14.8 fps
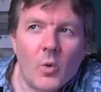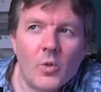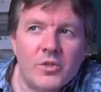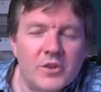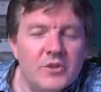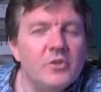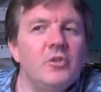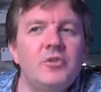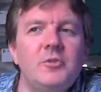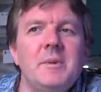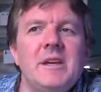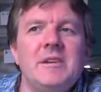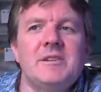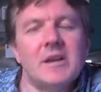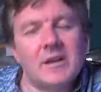the news
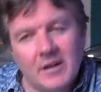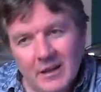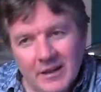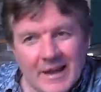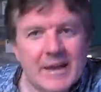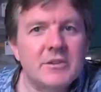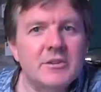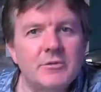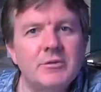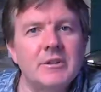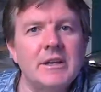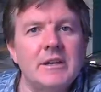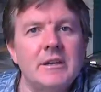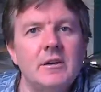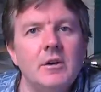media
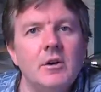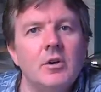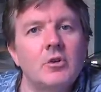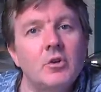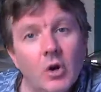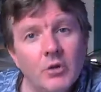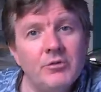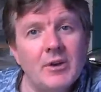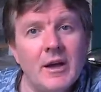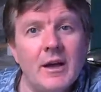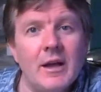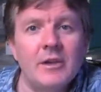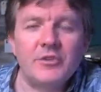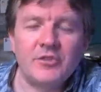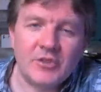collectively
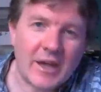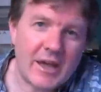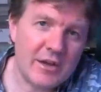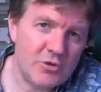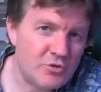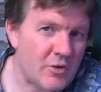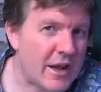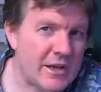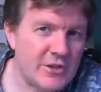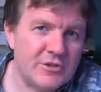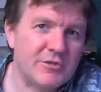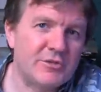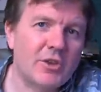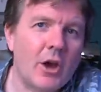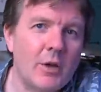cover a certain range
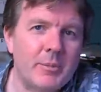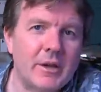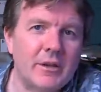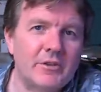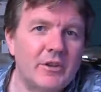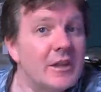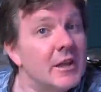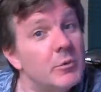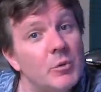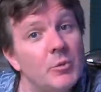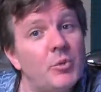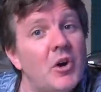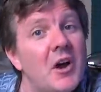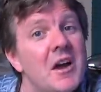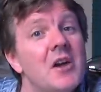of topics, and they will
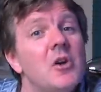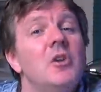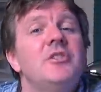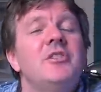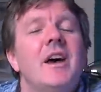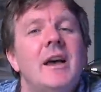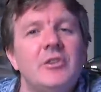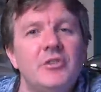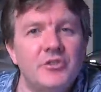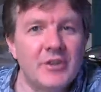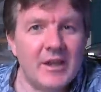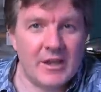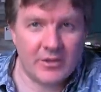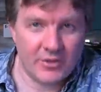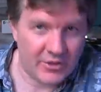prioritize
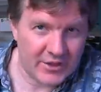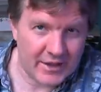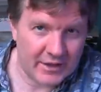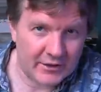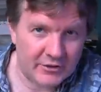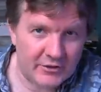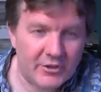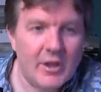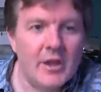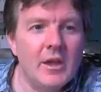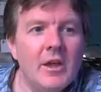certain things.